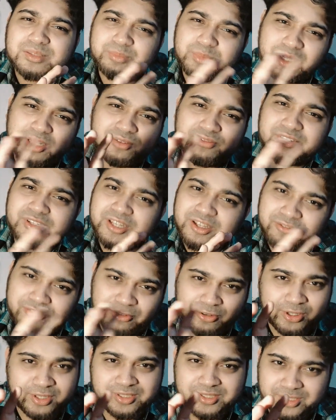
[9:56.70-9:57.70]
a bit of a
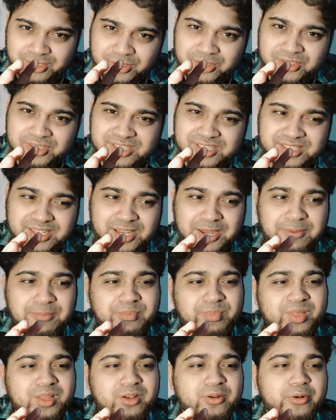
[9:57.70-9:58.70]
difference, you could say,
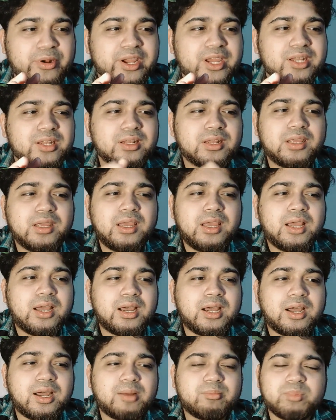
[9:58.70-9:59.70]
right?
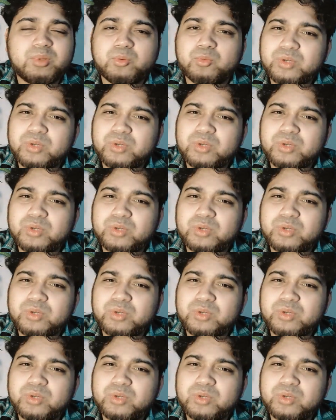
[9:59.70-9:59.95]
The